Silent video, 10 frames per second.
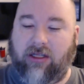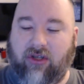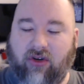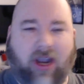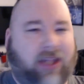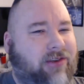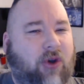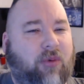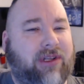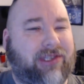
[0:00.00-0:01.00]
let's crack
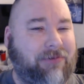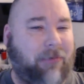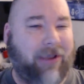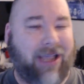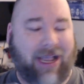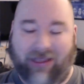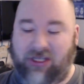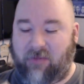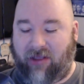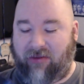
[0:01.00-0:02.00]
this open and see what we got
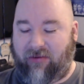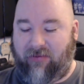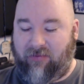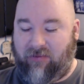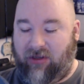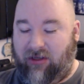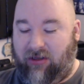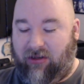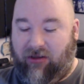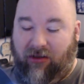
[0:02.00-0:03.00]
this month.
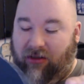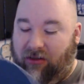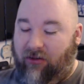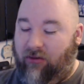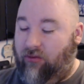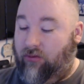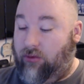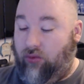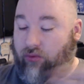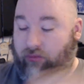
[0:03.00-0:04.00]

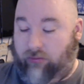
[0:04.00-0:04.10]
Ooh.